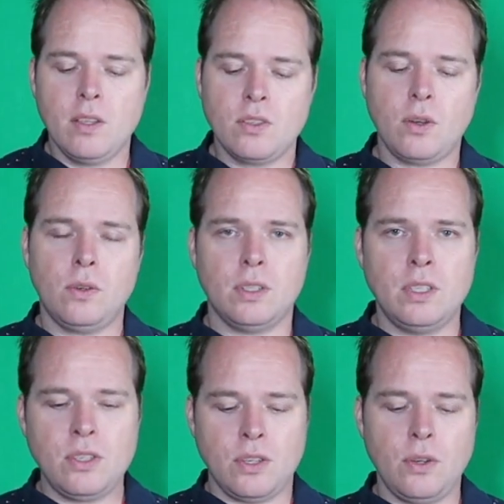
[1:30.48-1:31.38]
So
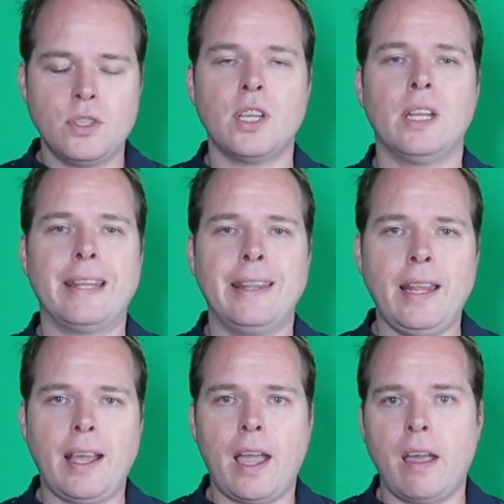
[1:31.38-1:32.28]
the solution
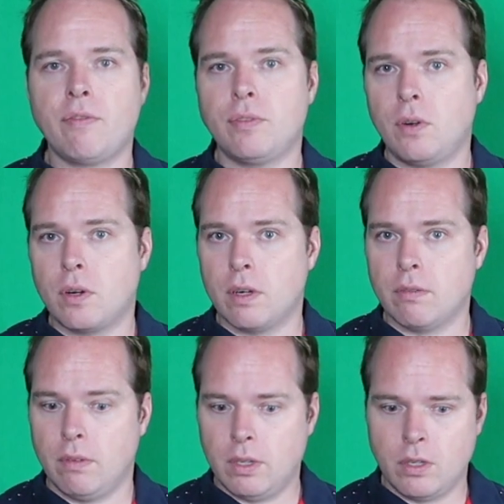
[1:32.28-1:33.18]
that I have for
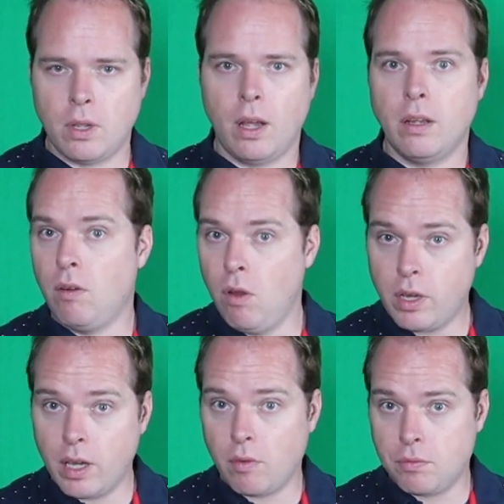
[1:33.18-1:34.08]

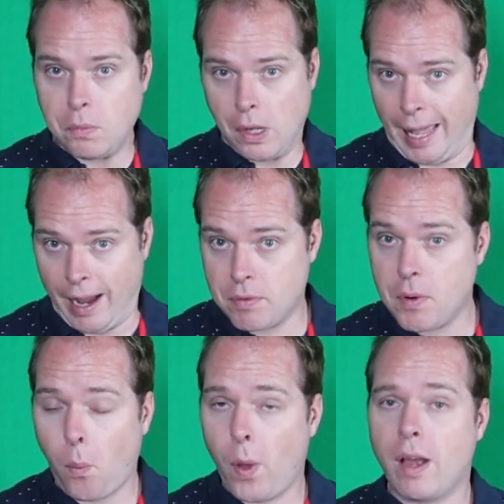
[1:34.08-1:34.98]
looking
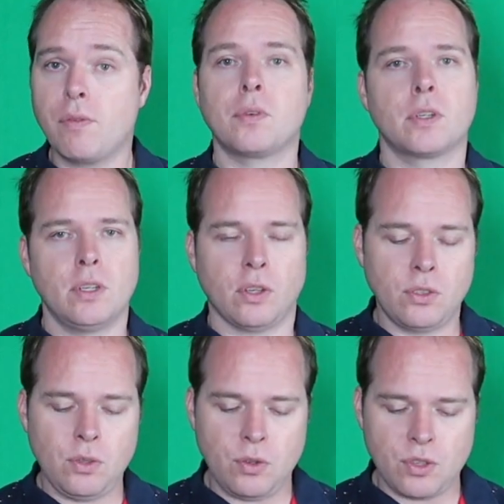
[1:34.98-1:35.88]
everywhere for your
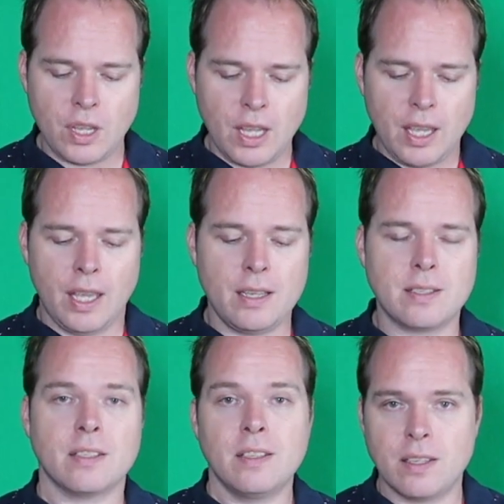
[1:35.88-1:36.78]
tools
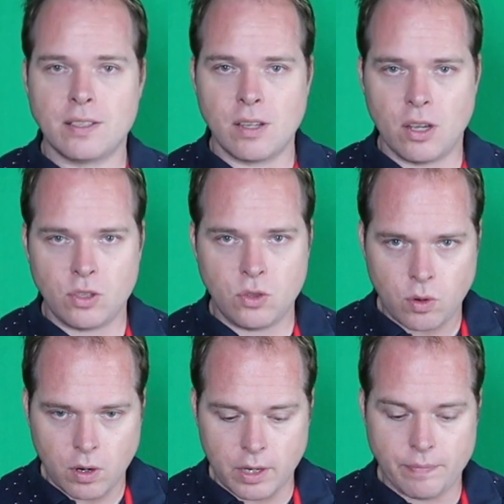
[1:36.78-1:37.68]
is this
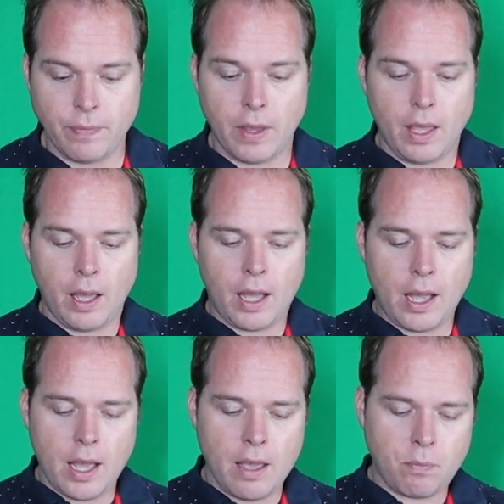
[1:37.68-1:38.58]
drawer.
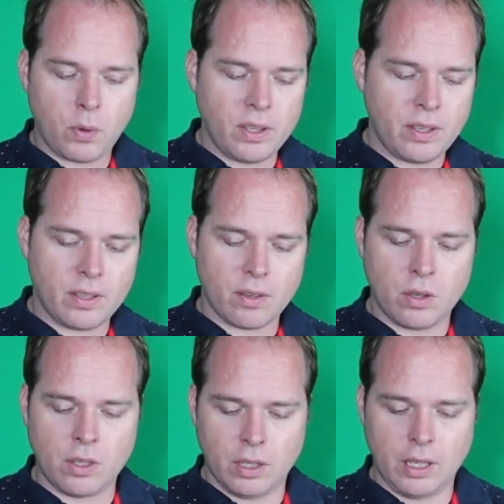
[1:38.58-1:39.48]
I printed
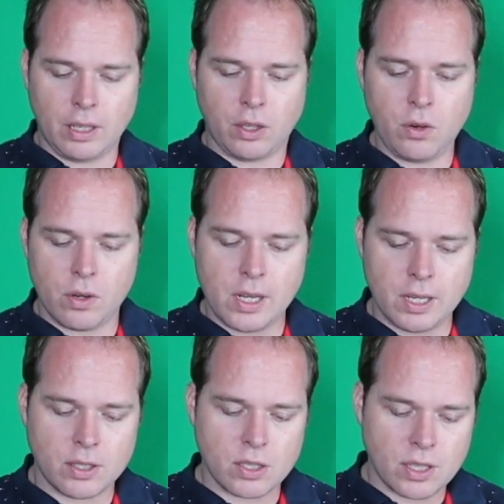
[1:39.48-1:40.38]
on
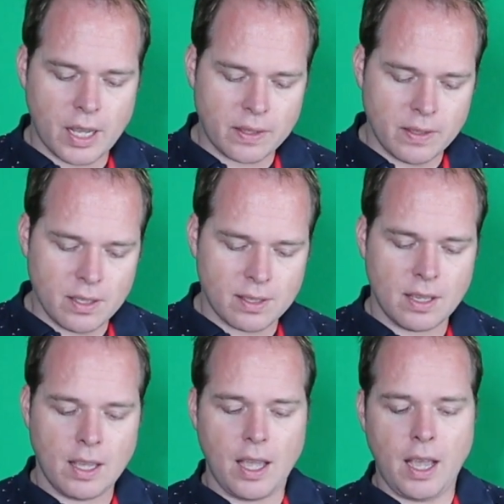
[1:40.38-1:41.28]
Cura just like this,
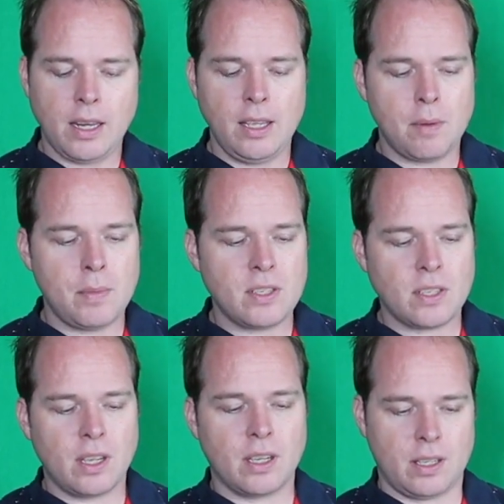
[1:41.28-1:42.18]
and the
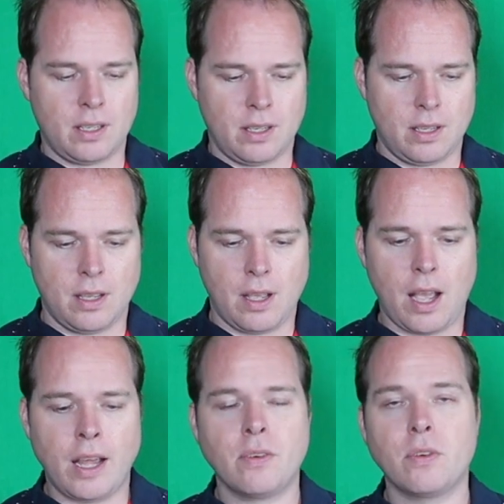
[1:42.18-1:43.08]
amazing
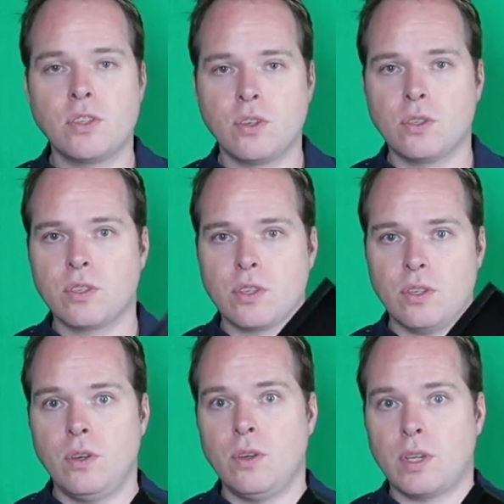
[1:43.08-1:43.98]
and the results
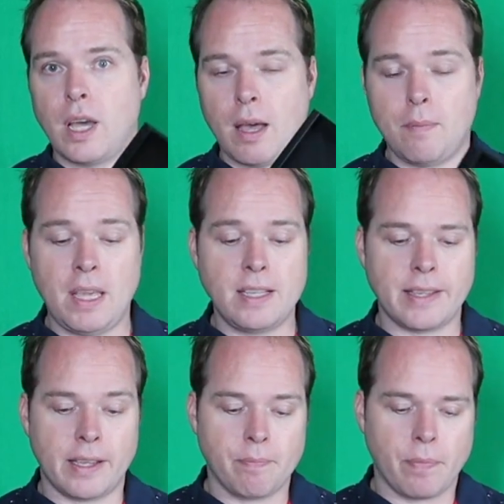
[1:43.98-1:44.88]
look
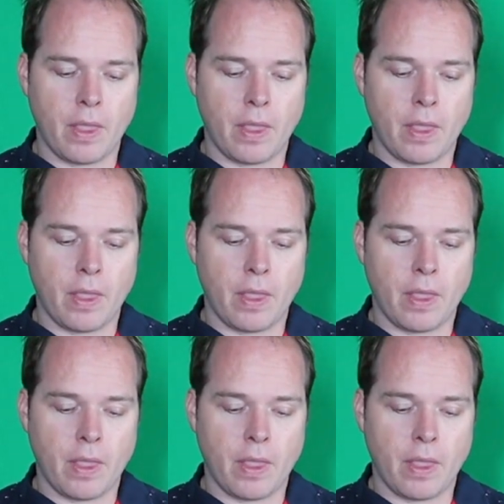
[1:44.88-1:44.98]
amazing.